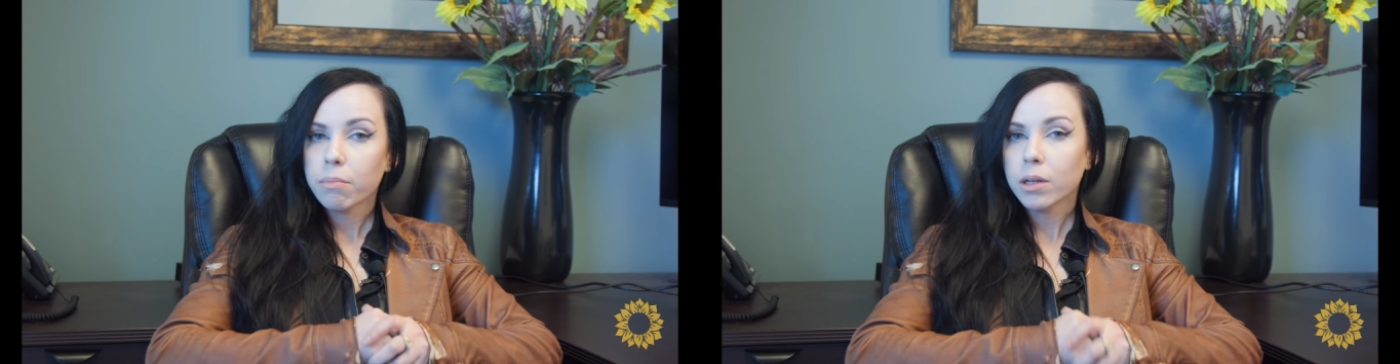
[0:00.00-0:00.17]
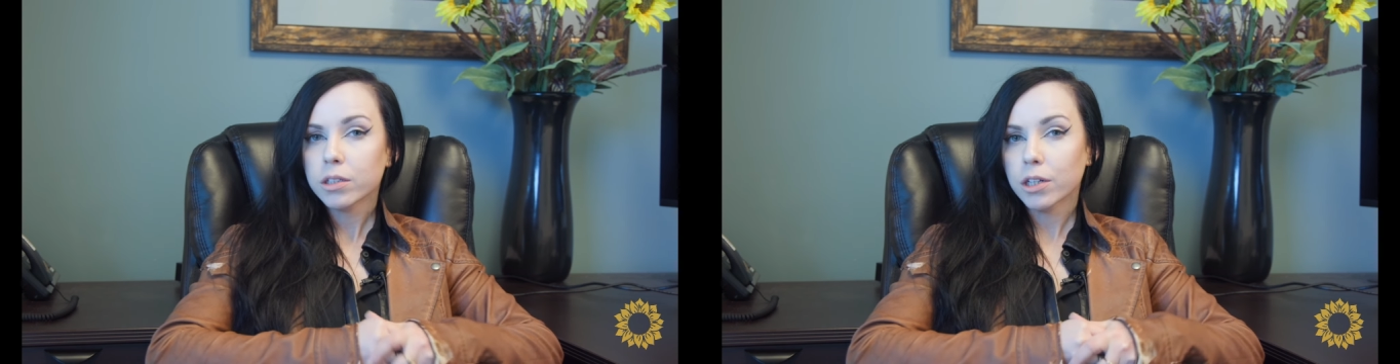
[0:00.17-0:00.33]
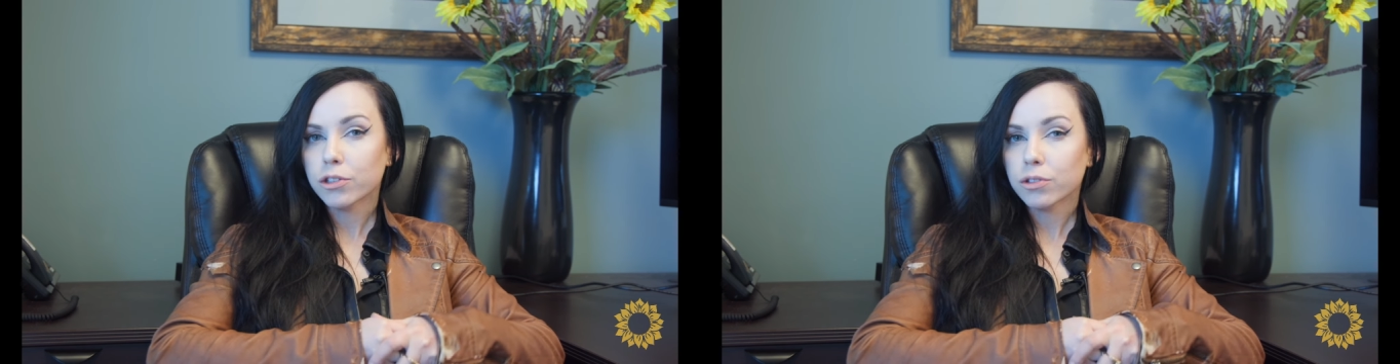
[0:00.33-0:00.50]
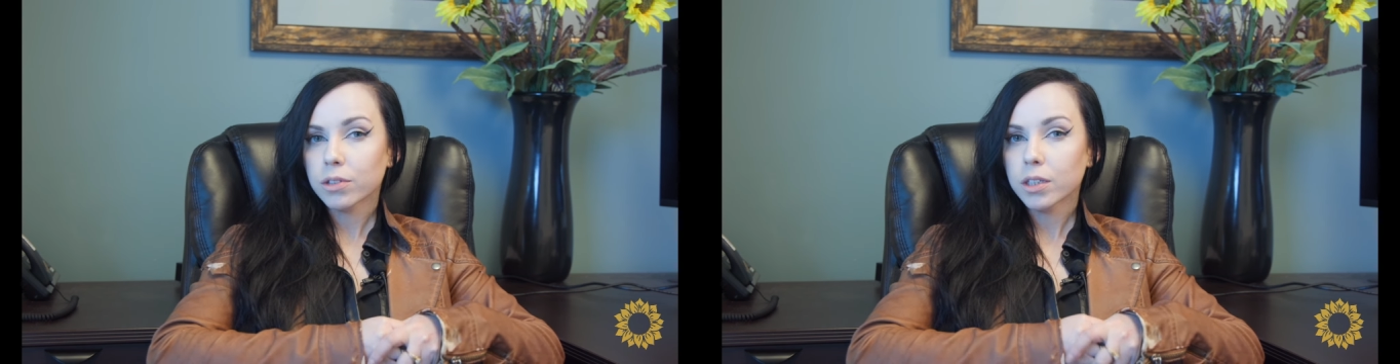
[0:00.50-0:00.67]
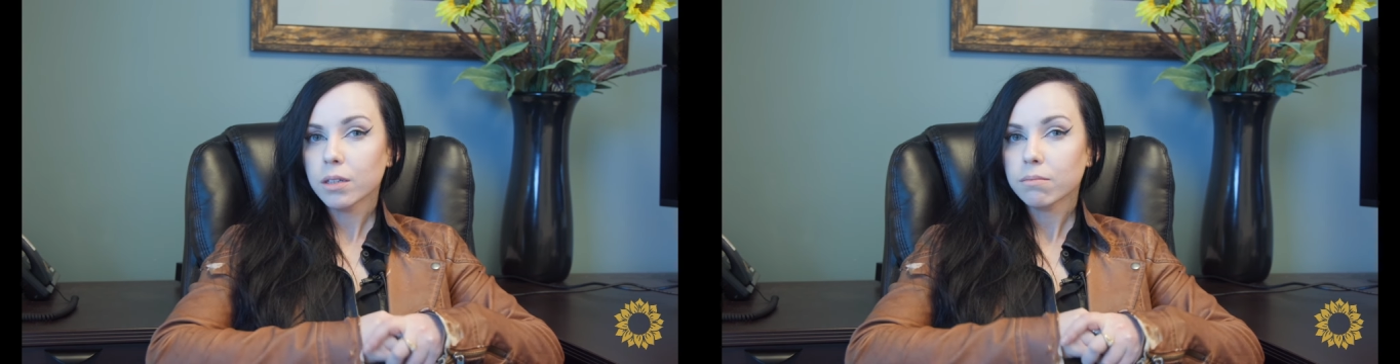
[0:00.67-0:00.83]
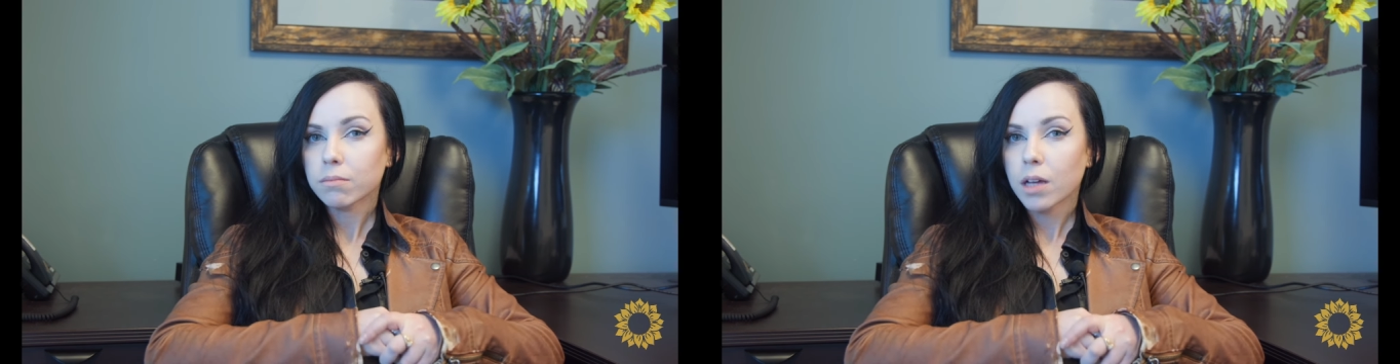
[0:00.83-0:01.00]

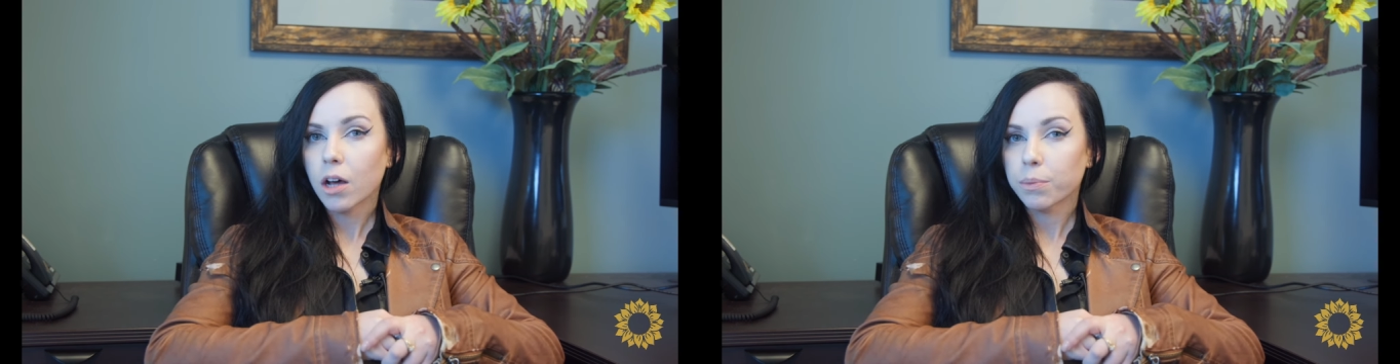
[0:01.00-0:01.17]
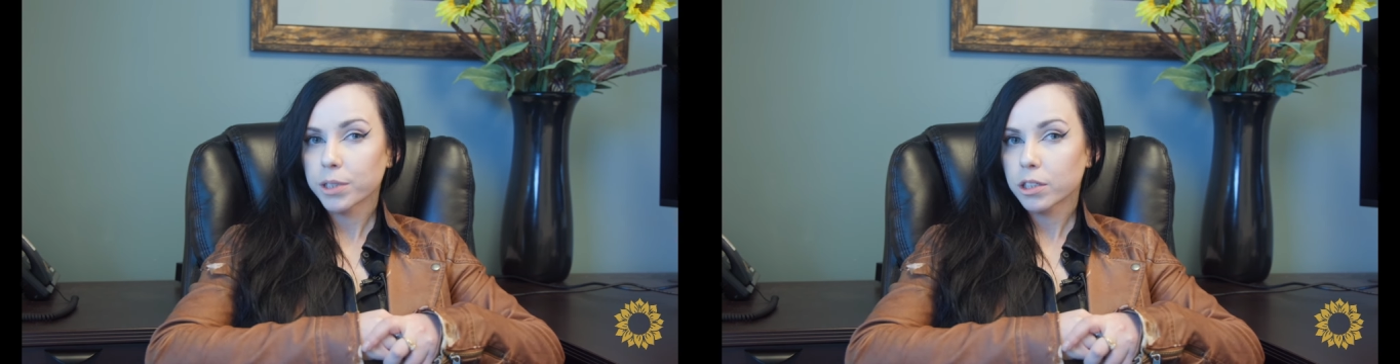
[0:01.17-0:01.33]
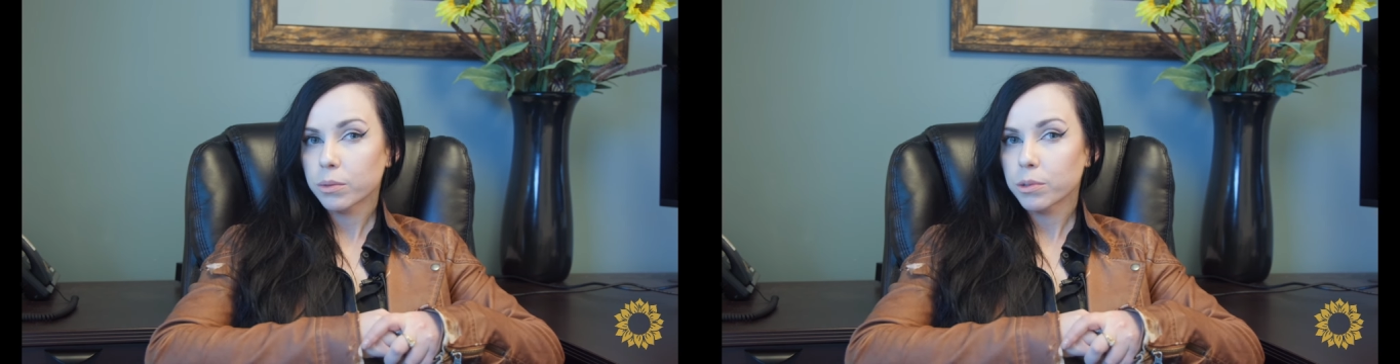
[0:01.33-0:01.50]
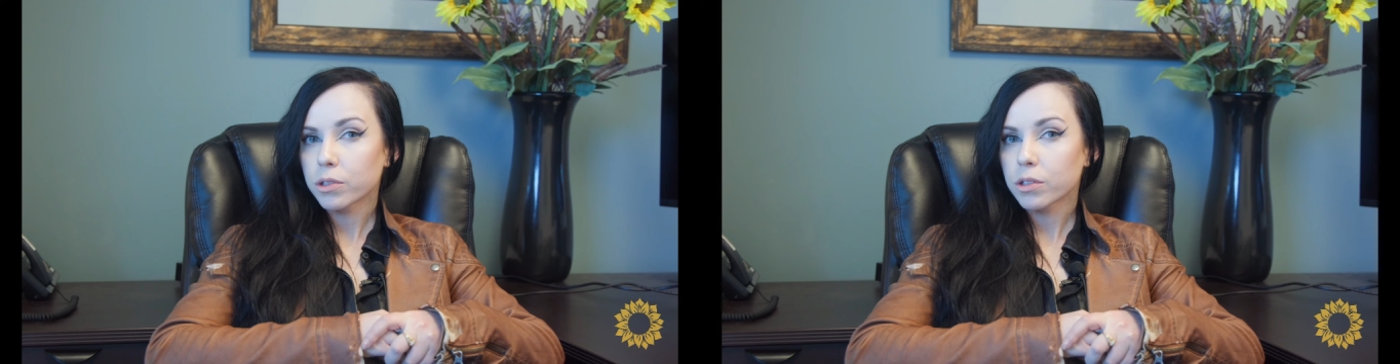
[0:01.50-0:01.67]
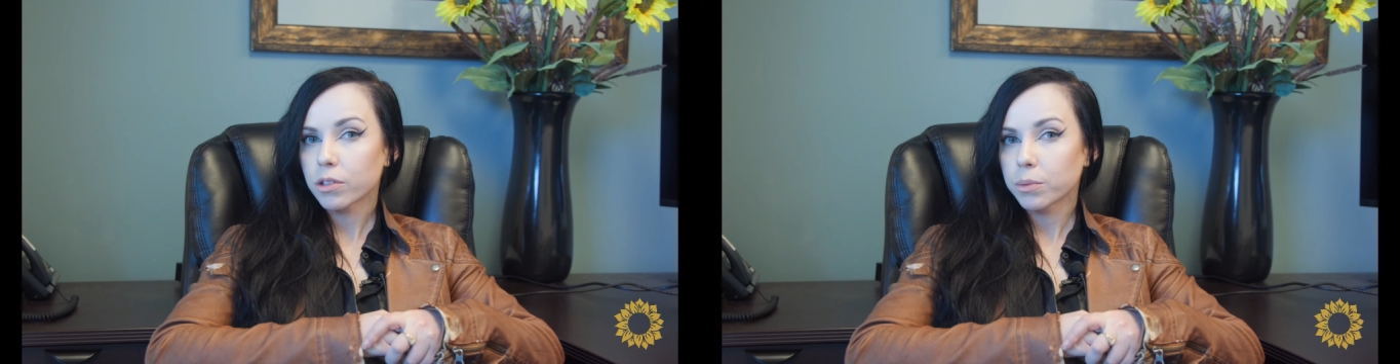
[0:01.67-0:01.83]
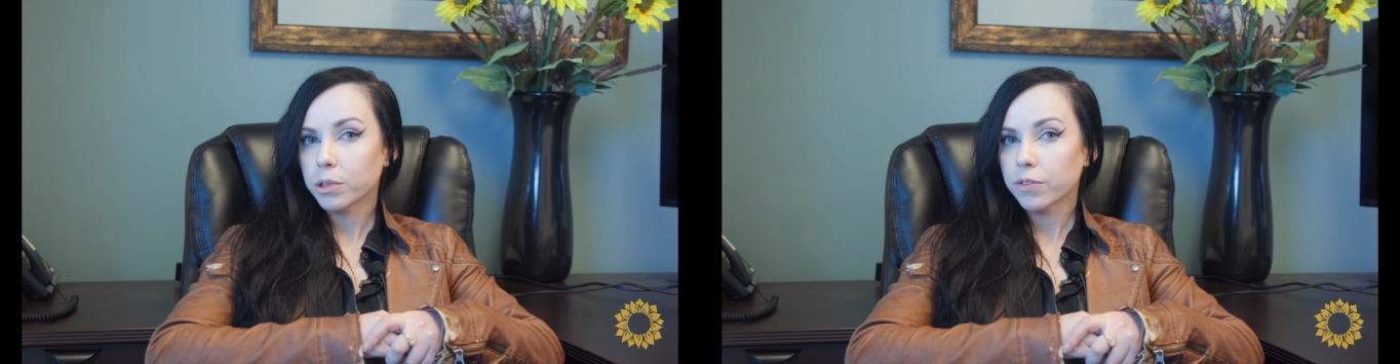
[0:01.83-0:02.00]
potentially helping to boost
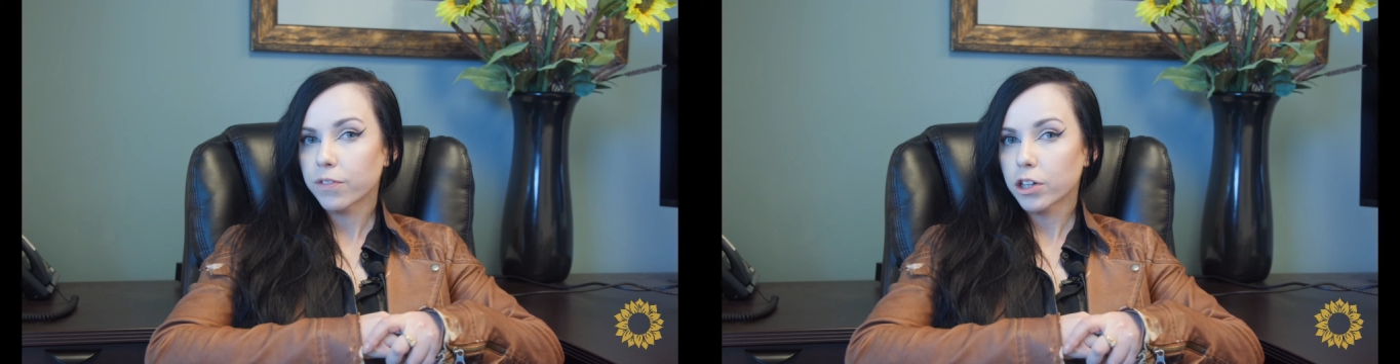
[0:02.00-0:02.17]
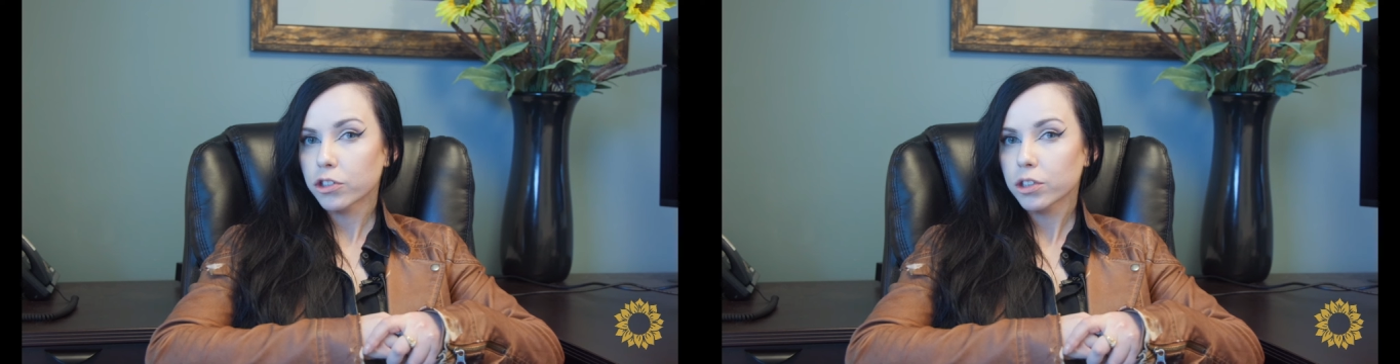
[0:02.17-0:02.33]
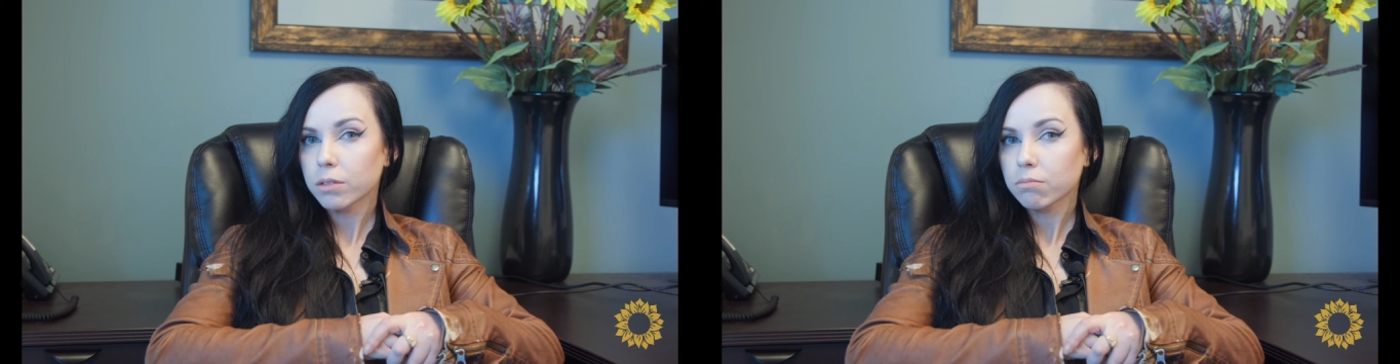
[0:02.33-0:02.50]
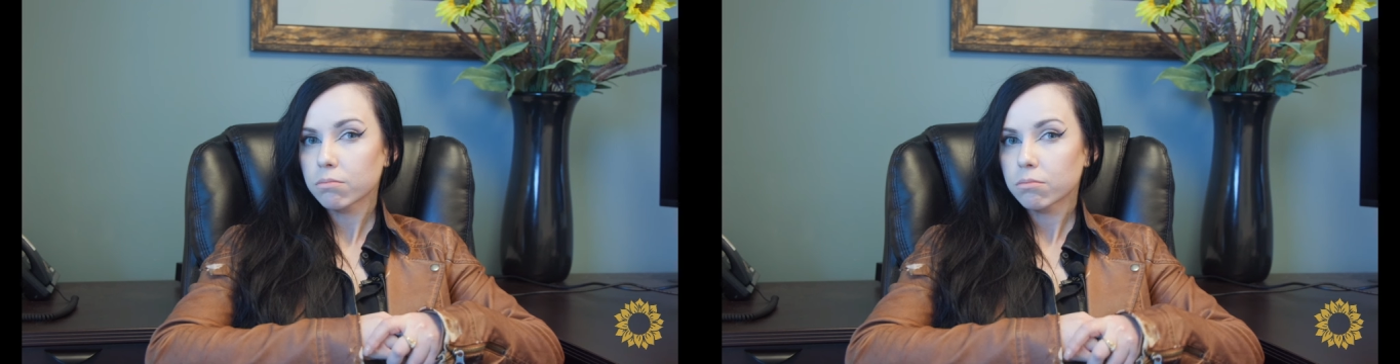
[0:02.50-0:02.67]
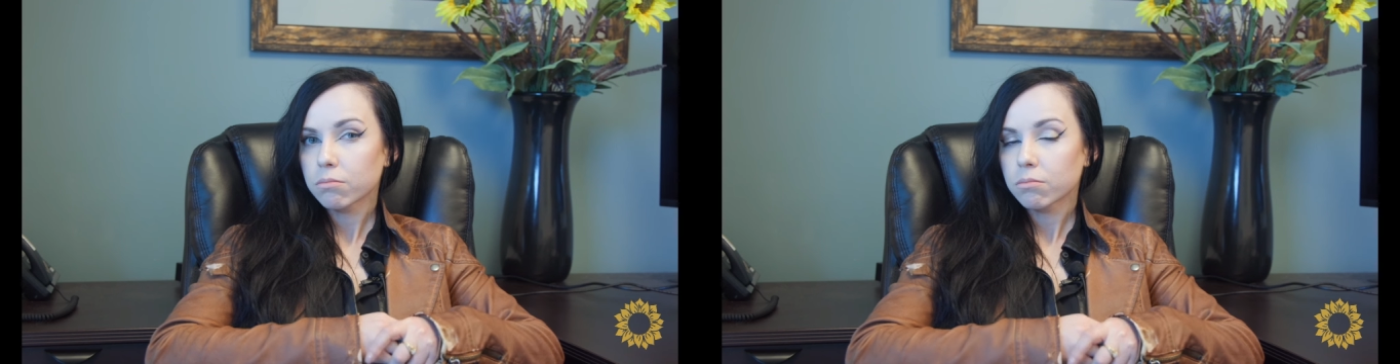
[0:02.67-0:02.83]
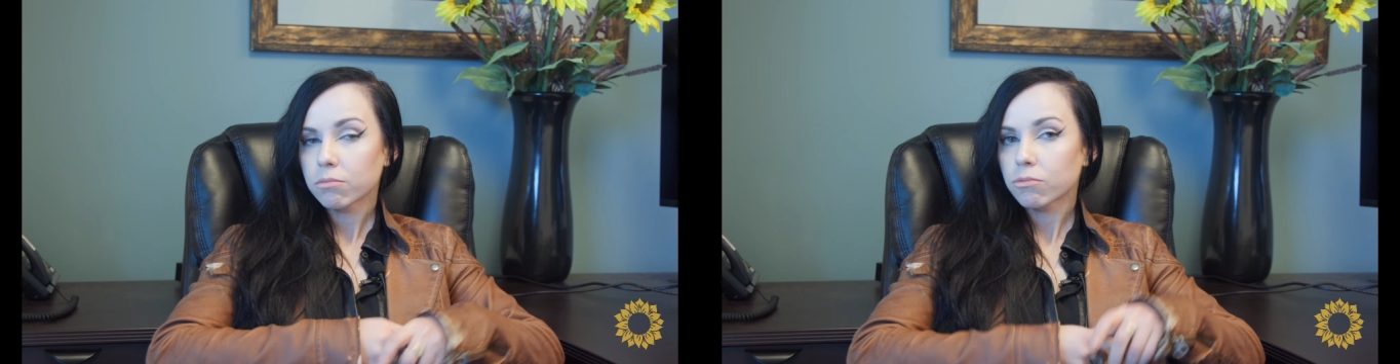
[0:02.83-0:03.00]
their immune
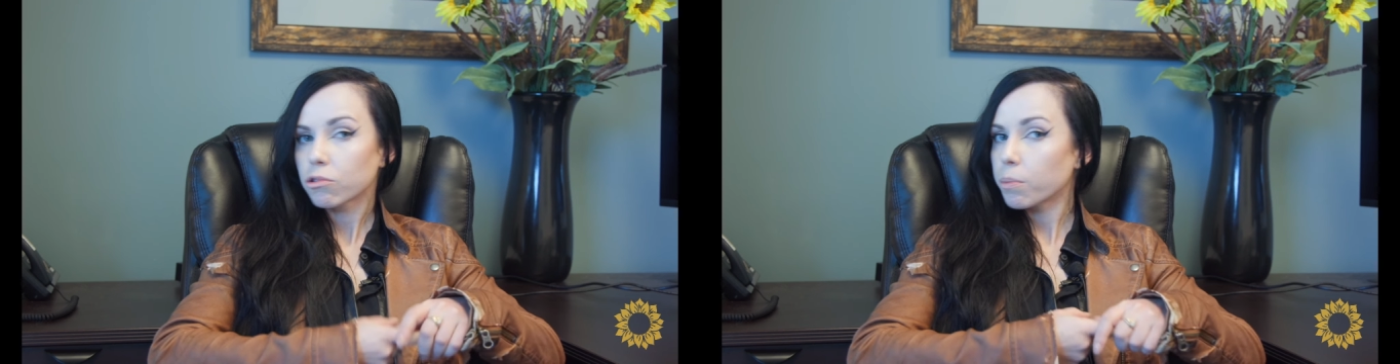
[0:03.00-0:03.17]
function,